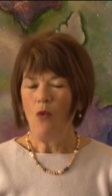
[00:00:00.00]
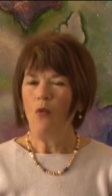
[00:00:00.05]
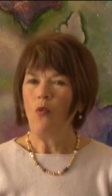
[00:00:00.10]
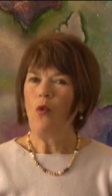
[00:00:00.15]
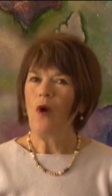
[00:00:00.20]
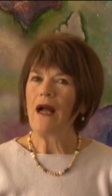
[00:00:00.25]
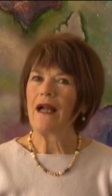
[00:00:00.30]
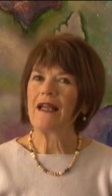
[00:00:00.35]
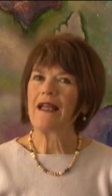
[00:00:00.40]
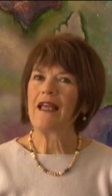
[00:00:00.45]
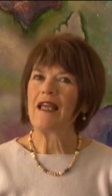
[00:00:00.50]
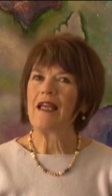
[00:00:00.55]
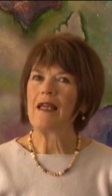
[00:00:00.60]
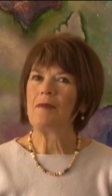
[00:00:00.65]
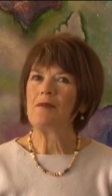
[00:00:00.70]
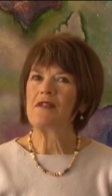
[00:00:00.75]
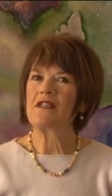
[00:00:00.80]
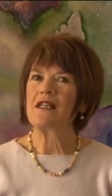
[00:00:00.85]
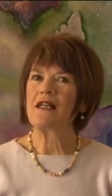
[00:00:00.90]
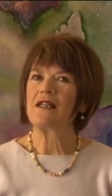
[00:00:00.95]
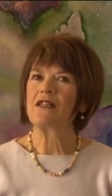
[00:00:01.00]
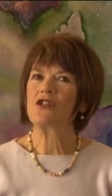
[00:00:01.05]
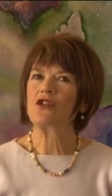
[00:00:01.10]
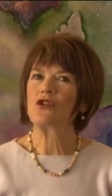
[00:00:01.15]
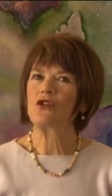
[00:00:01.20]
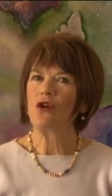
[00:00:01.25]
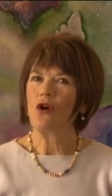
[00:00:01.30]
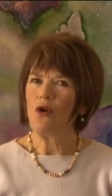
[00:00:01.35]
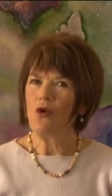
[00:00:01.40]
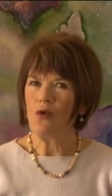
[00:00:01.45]
What keeps us
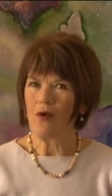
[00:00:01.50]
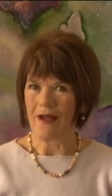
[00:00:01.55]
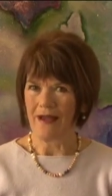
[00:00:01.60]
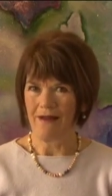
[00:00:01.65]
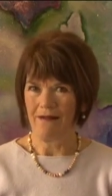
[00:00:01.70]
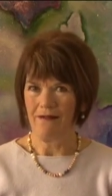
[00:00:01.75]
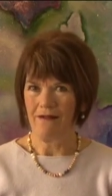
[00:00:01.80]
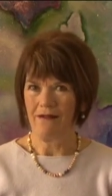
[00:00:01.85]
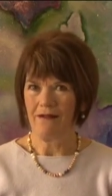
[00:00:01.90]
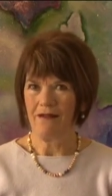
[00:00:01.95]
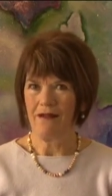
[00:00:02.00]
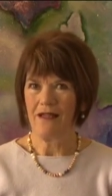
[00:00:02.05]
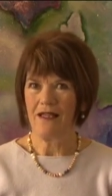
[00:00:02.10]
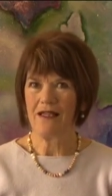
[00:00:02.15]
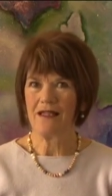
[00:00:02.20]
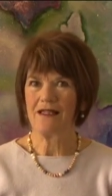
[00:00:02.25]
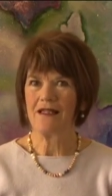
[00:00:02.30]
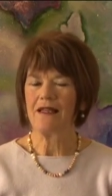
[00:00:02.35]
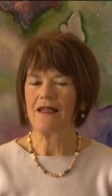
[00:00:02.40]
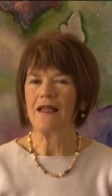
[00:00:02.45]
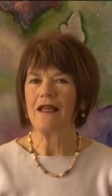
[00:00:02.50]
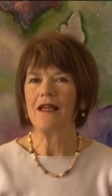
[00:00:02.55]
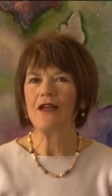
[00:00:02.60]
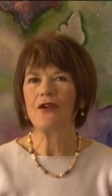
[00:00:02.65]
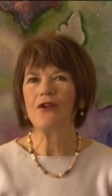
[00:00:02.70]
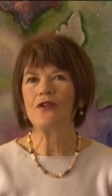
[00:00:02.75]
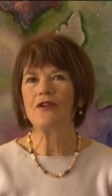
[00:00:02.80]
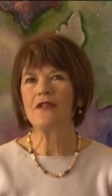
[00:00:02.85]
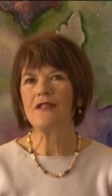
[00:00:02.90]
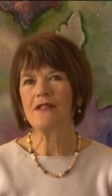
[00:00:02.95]
going is an
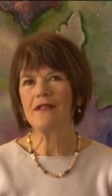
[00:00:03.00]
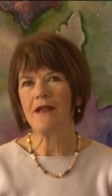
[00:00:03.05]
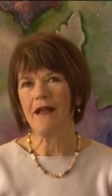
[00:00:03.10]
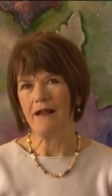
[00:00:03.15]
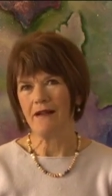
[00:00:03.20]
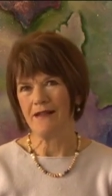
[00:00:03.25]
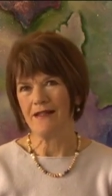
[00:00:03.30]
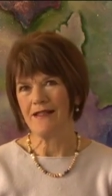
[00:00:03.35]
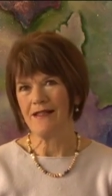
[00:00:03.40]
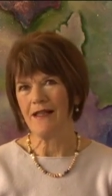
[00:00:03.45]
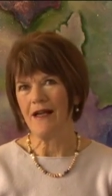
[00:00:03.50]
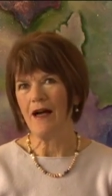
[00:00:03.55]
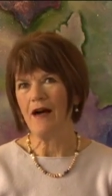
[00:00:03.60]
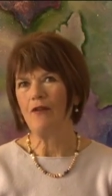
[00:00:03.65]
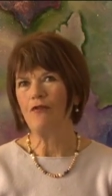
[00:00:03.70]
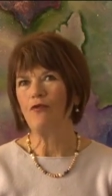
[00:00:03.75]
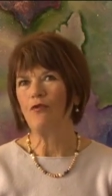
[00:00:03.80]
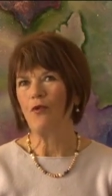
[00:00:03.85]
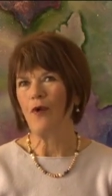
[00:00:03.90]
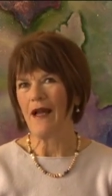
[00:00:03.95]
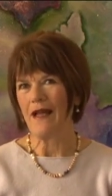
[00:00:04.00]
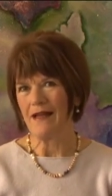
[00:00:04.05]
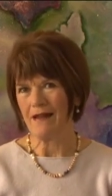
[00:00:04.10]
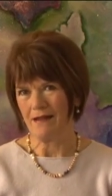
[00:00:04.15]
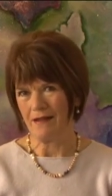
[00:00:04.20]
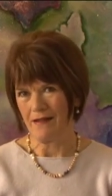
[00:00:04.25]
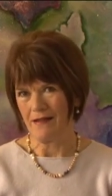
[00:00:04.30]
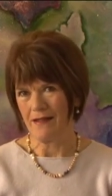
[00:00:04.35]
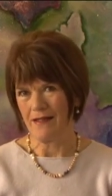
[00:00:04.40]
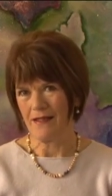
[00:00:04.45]
inner sense of
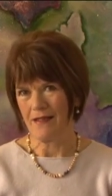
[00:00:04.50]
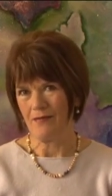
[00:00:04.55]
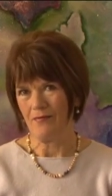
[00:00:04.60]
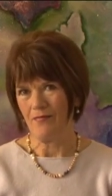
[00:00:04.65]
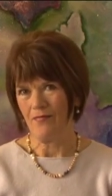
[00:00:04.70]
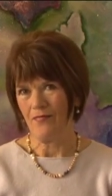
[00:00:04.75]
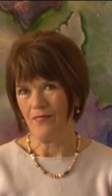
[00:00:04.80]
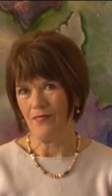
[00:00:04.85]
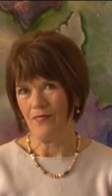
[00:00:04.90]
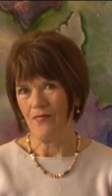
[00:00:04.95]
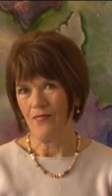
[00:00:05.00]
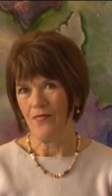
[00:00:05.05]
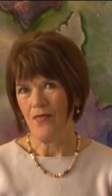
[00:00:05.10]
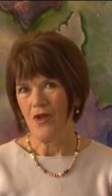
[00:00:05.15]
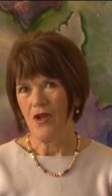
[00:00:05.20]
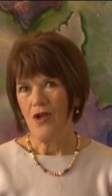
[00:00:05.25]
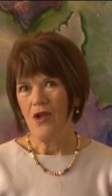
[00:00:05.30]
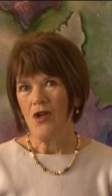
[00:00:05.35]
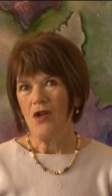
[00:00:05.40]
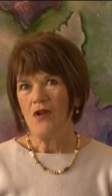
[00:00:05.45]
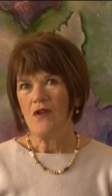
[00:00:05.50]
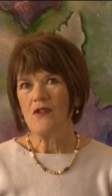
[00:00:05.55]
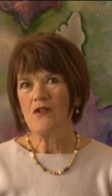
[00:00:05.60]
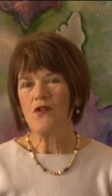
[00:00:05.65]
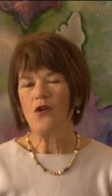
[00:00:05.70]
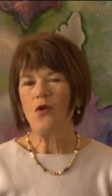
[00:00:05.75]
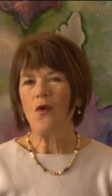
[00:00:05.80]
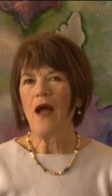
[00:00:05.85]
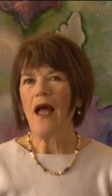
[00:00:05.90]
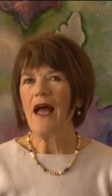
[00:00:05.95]
rightness.
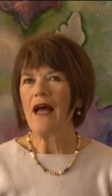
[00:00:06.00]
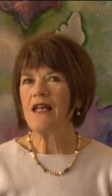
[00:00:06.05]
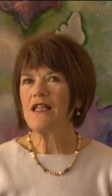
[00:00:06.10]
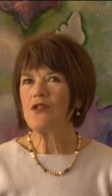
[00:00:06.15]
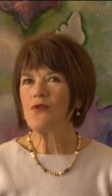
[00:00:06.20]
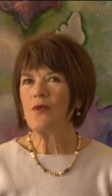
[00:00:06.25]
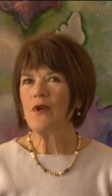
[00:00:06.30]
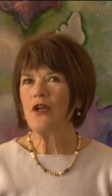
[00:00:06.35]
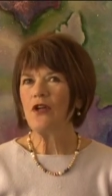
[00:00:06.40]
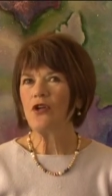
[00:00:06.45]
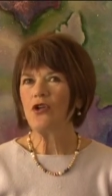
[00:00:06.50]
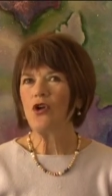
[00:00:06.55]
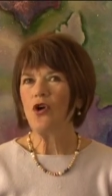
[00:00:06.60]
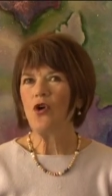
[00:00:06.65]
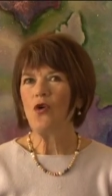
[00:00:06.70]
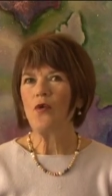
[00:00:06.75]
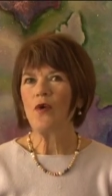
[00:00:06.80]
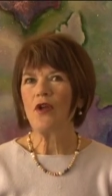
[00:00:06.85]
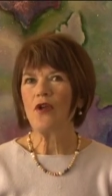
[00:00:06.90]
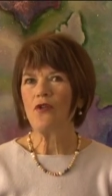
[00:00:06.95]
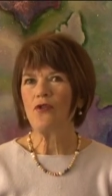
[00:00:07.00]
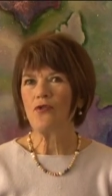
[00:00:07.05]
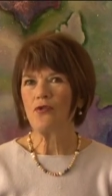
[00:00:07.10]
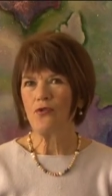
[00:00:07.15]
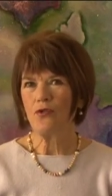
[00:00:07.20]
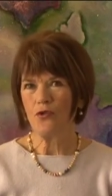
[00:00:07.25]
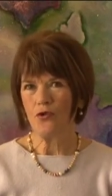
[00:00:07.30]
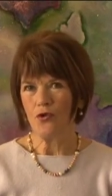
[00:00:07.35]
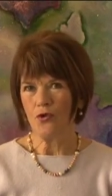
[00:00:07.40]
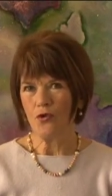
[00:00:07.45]
So, as we are going
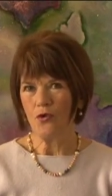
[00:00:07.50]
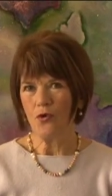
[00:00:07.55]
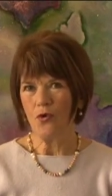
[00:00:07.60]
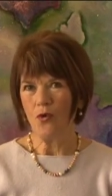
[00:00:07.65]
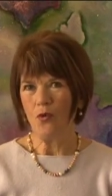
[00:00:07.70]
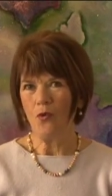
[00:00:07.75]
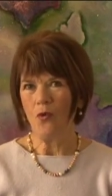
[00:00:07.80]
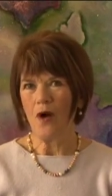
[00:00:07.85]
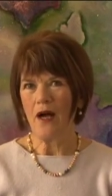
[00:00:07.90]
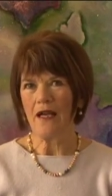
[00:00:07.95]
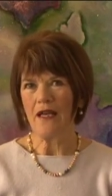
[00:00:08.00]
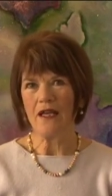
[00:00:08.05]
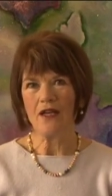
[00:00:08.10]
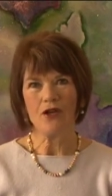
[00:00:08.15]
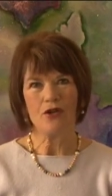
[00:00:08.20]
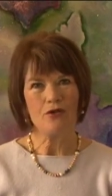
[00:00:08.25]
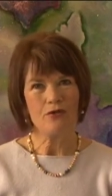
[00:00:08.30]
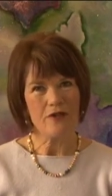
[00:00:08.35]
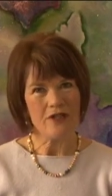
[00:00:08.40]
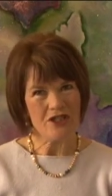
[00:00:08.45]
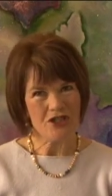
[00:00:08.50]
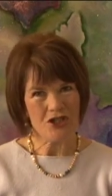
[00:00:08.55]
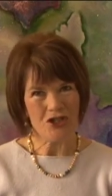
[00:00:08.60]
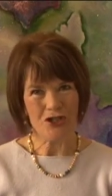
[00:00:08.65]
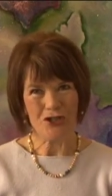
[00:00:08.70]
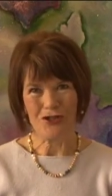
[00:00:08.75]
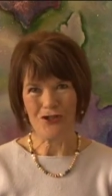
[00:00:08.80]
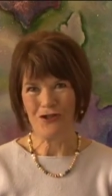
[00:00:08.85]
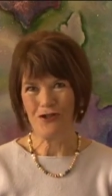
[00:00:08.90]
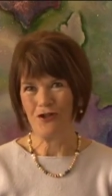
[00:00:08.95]
through what in
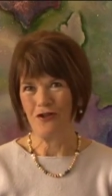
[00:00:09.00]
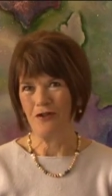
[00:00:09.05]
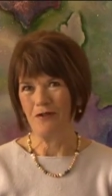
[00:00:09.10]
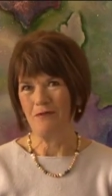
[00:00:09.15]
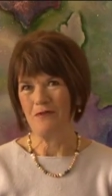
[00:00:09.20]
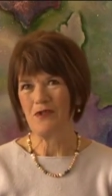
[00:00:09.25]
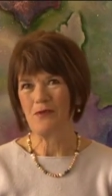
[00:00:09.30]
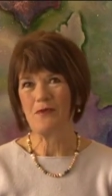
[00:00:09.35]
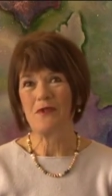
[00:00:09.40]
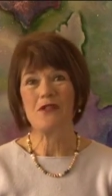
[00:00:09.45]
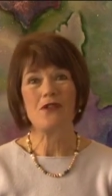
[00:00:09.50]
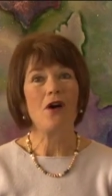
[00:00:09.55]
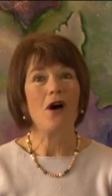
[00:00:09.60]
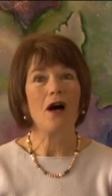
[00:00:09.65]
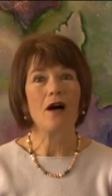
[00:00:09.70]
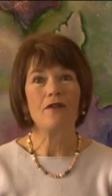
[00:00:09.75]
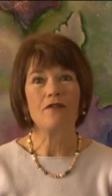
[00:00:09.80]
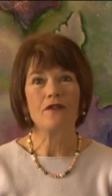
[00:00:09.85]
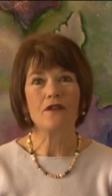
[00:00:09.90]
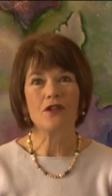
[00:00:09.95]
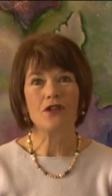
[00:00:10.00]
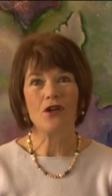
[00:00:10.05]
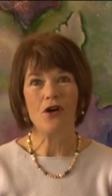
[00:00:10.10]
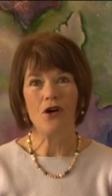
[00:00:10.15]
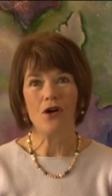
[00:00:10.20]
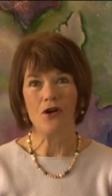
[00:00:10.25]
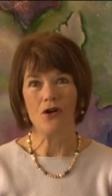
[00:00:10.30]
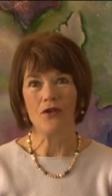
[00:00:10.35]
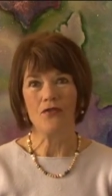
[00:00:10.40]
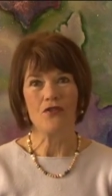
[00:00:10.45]
Christian terms was often
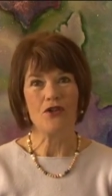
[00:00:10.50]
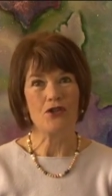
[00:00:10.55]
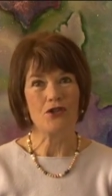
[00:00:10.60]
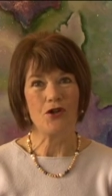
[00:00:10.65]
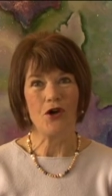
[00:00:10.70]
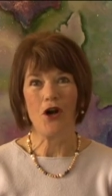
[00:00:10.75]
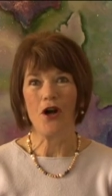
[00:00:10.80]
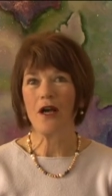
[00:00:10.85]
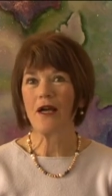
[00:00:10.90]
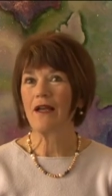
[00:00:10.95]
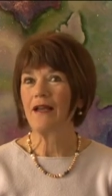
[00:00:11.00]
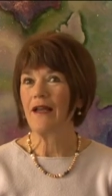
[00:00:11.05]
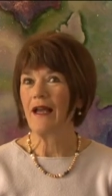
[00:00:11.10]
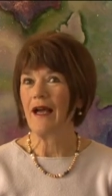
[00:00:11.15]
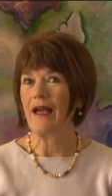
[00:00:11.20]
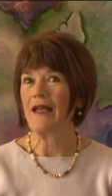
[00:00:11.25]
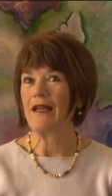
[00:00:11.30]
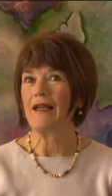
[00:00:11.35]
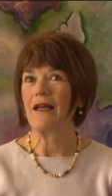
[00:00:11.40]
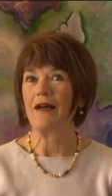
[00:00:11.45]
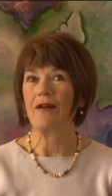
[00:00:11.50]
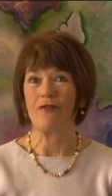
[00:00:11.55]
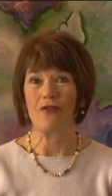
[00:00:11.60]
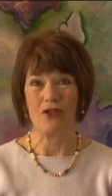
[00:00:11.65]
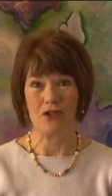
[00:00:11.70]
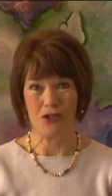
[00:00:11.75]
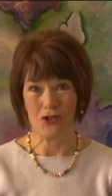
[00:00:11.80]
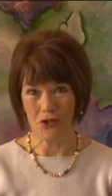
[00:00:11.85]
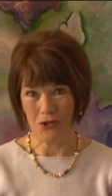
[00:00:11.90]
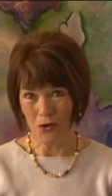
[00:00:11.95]
called the dark night of
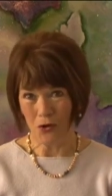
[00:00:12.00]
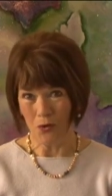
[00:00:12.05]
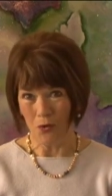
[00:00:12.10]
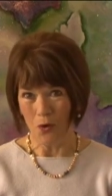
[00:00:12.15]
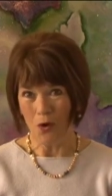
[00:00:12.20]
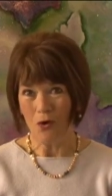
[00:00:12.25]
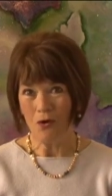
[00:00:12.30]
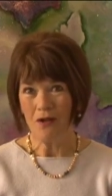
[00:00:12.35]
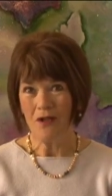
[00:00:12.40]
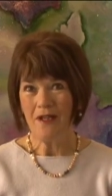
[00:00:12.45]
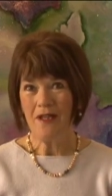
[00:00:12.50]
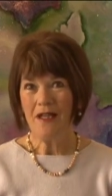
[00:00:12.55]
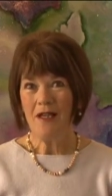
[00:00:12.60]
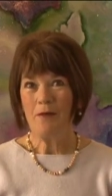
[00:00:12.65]
the soul,